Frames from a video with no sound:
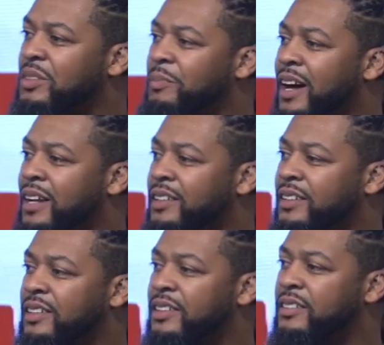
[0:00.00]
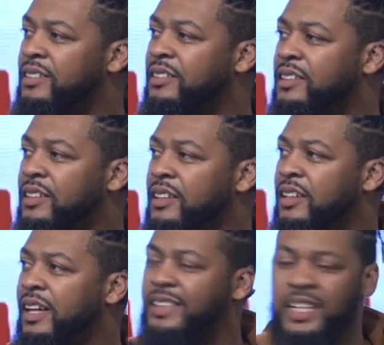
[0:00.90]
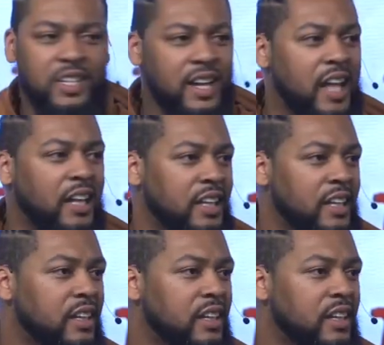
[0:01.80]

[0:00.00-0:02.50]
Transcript: about it. Intentionality.